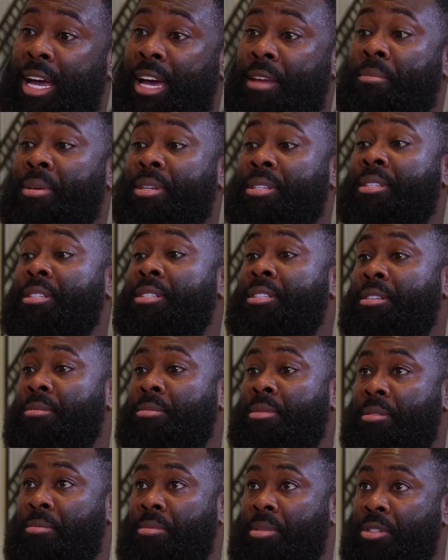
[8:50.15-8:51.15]
I had my sister
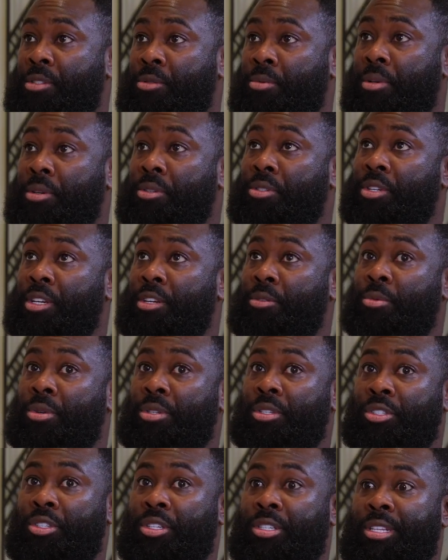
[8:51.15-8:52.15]
with me as well, so it
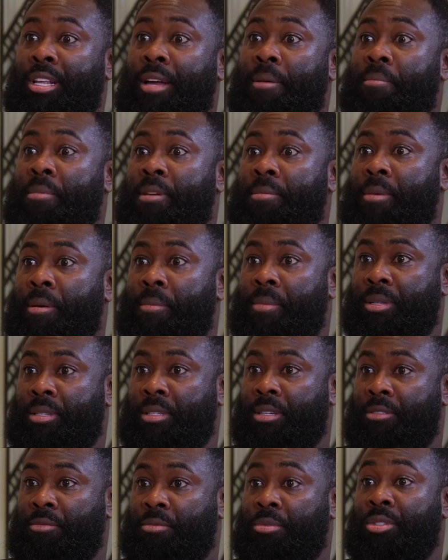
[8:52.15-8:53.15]
wasn't just like me by
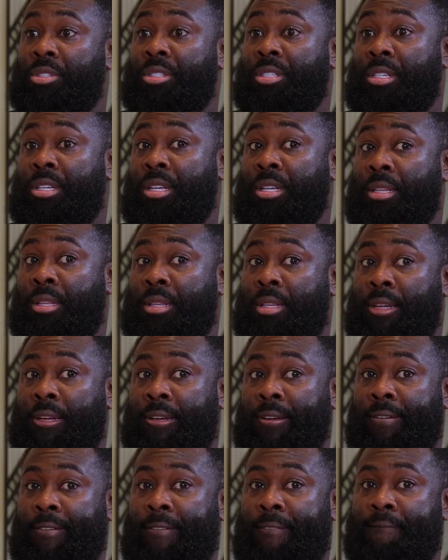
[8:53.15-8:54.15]
myself, which is another
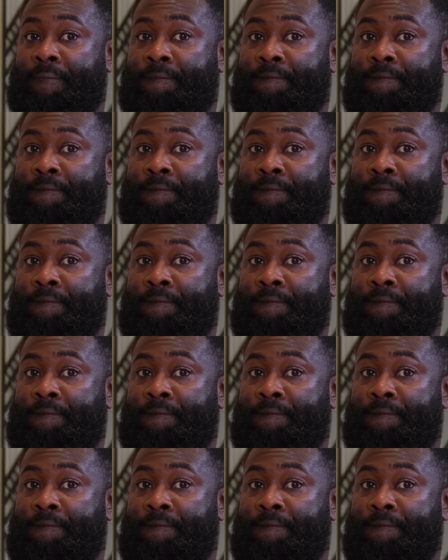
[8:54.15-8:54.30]
thing.